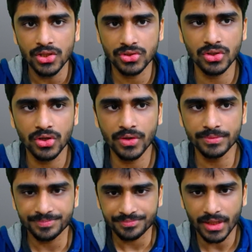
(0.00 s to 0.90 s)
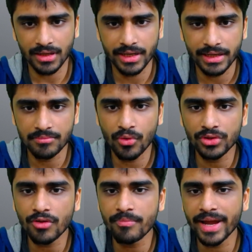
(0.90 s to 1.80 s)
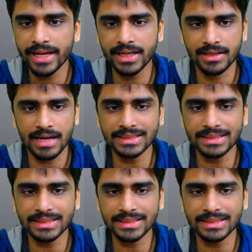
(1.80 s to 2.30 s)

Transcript: So in both of my class